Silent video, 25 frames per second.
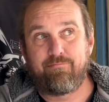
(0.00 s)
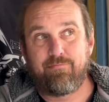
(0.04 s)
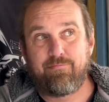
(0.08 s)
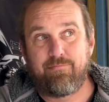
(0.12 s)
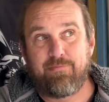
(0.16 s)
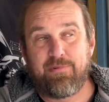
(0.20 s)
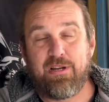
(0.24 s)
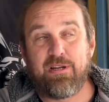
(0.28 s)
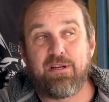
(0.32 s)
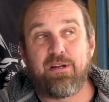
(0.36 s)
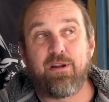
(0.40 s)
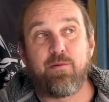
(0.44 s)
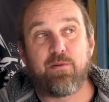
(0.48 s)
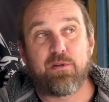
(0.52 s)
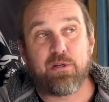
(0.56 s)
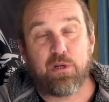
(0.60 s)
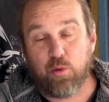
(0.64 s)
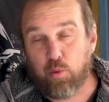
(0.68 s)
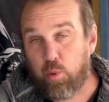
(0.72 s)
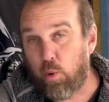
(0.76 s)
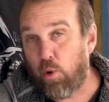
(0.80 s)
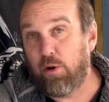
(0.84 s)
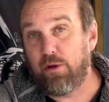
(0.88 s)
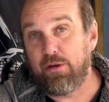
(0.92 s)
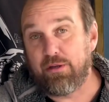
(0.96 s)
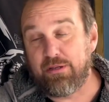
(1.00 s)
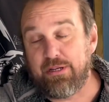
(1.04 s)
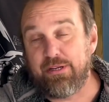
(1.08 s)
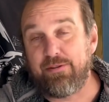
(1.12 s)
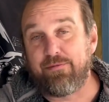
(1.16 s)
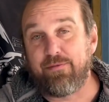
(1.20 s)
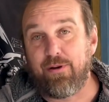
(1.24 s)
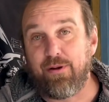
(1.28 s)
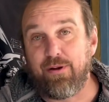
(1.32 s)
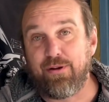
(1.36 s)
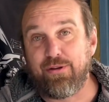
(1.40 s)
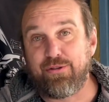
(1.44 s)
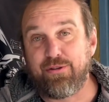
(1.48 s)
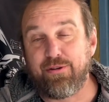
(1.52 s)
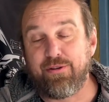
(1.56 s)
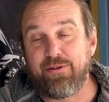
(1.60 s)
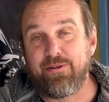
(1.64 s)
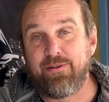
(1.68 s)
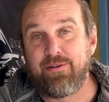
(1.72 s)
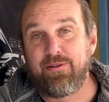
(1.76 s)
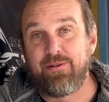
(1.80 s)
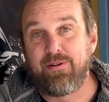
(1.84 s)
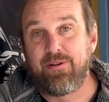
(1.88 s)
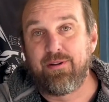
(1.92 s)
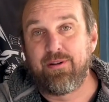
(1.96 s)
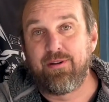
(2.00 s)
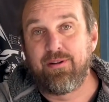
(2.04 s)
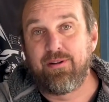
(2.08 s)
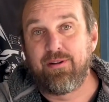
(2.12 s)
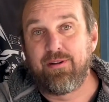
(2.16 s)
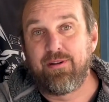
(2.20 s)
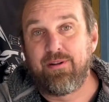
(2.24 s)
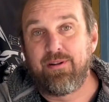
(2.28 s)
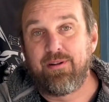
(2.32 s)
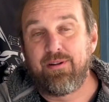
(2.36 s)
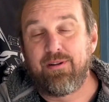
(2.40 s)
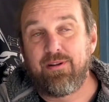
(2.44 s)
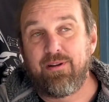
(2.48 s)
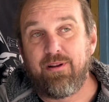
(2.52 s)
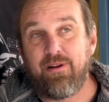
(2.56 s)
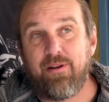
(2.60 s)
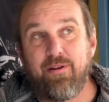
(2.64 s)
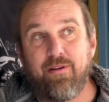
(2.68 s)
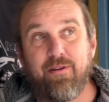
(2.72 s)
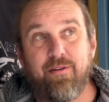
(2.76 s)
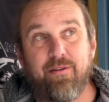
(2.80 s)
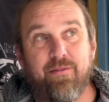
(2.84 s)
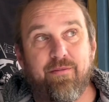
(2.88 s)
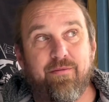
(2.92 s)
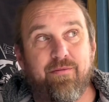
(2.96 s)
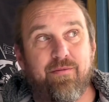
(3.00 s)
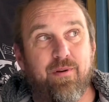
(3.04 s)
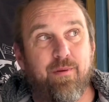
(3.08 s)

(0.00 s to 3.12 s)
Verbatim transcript: because it was a quality version of